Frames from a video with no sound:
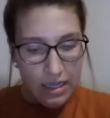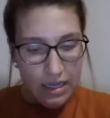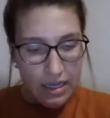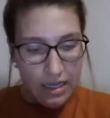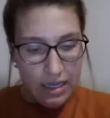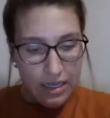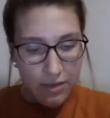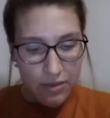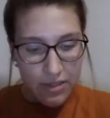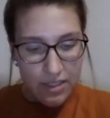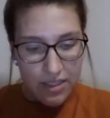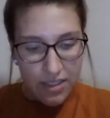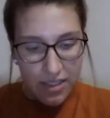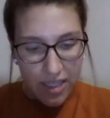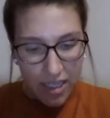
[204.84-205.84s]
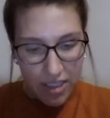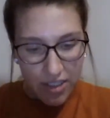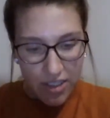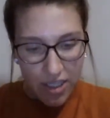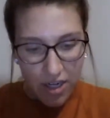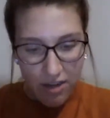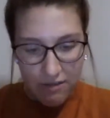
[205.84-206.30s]
I was the soccer
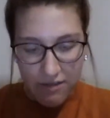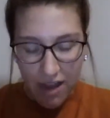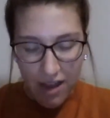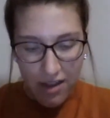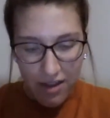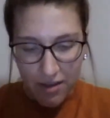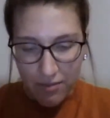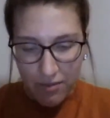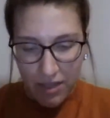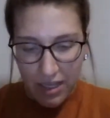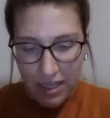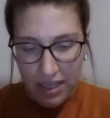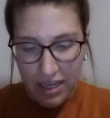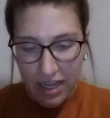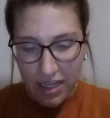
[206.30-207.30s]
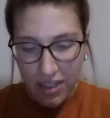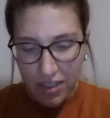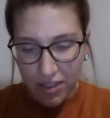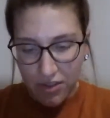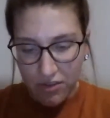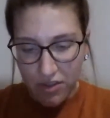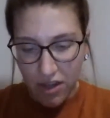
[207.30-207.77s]
star, not him, and I could
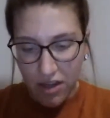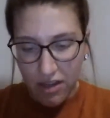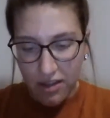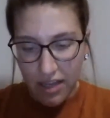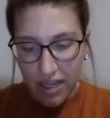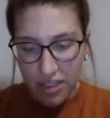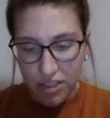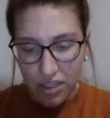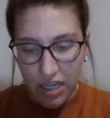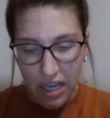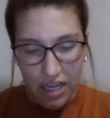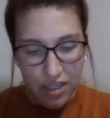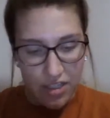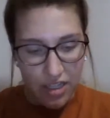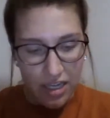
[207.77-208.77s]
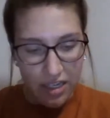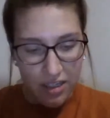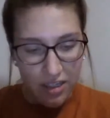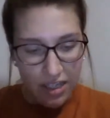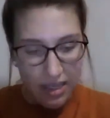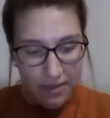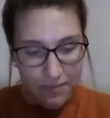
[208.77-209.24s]
use all the extra cash I could
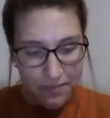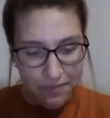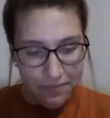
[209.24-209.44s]
get.